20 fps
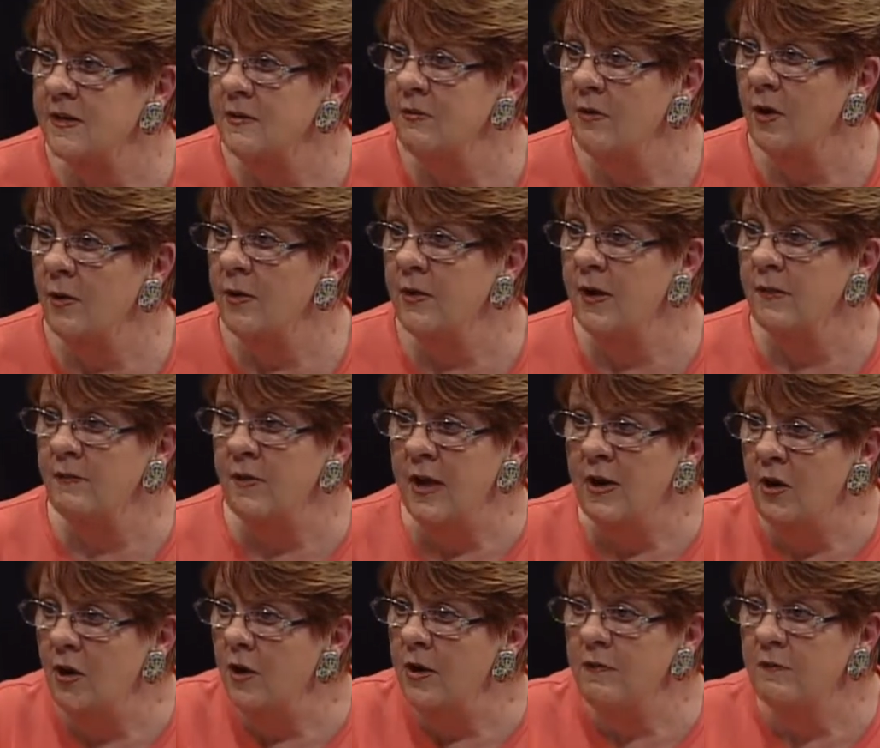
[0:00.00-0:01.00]
you know, and, and they uh
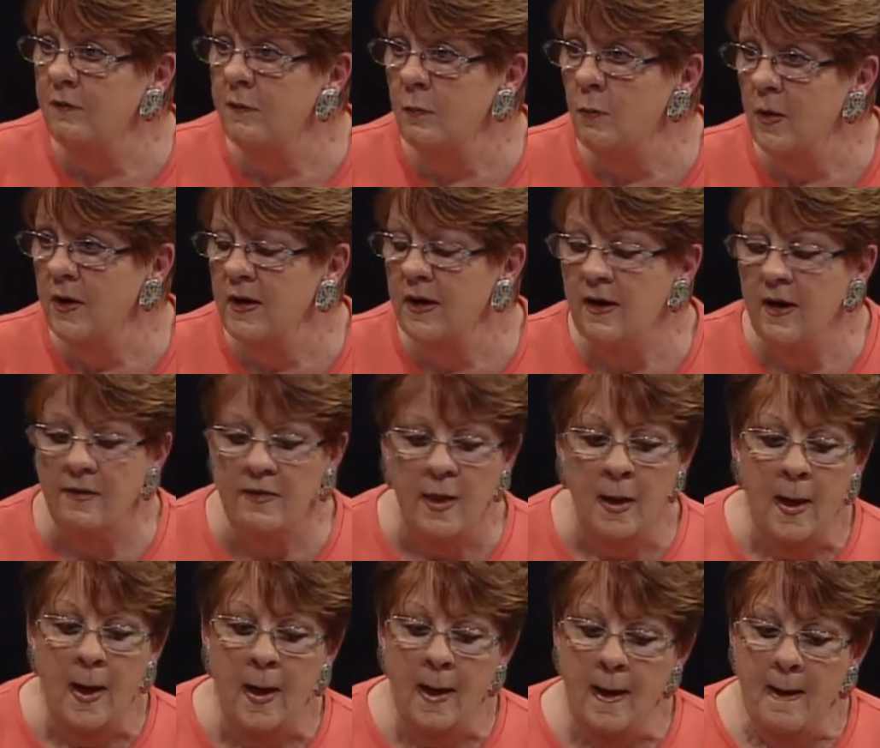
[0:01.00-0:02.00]
-huh. learn from one another.
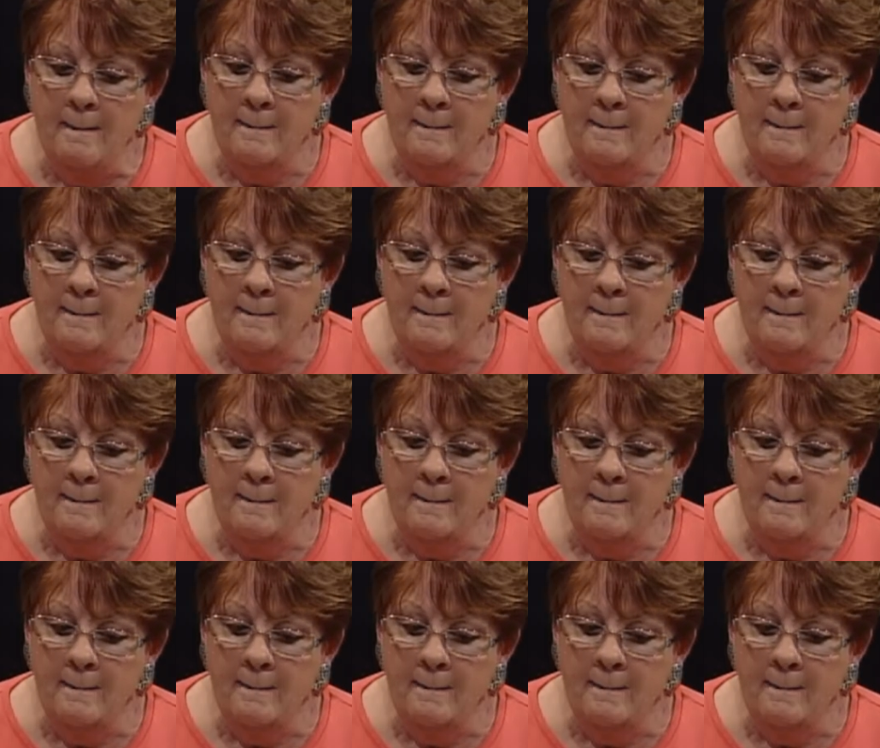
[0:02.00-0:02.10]
Right.